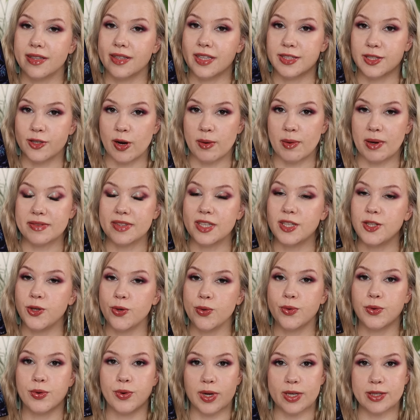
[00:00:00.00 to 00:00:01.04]
let's talk about the new
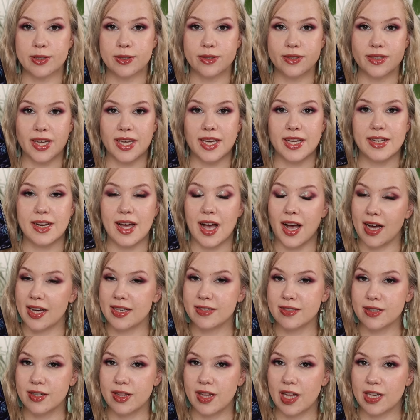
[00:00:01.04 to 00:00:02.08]
Cradled in
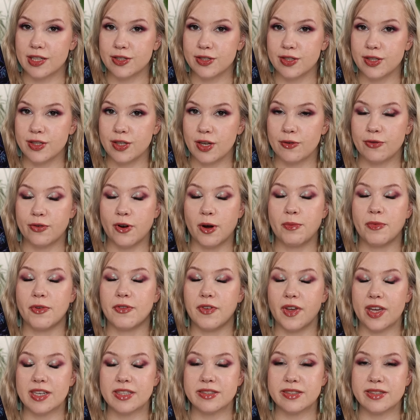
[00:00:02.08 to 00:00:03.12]
Ice collection from
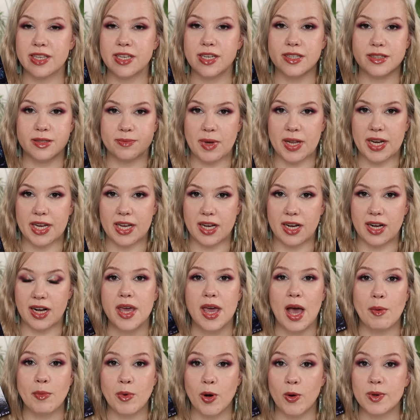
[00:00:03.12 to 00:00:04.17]
Fantasy Cosmetica.
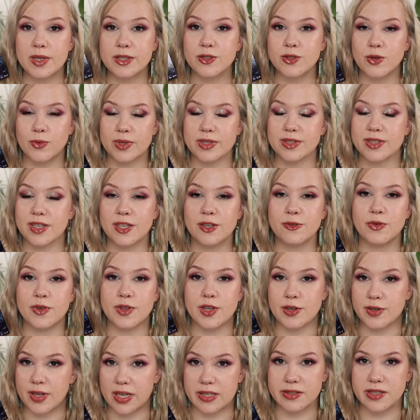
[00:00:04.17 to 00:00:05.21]
I'm always so excited for
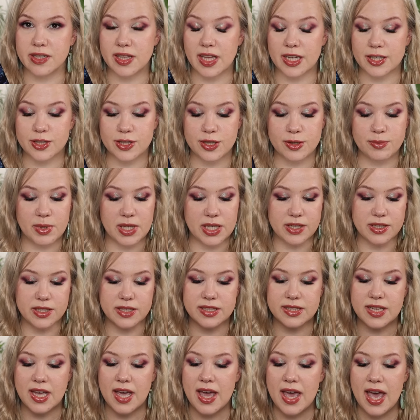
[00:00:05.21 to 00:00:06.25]
their next collection
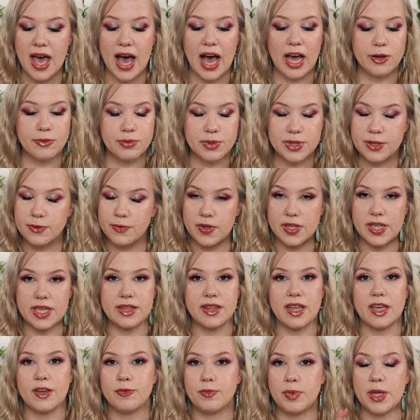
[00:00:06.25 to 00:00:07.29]
because I really feel like
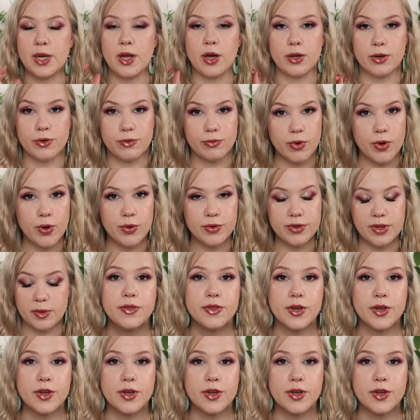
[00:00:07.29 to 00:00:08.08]
they've been on a roll.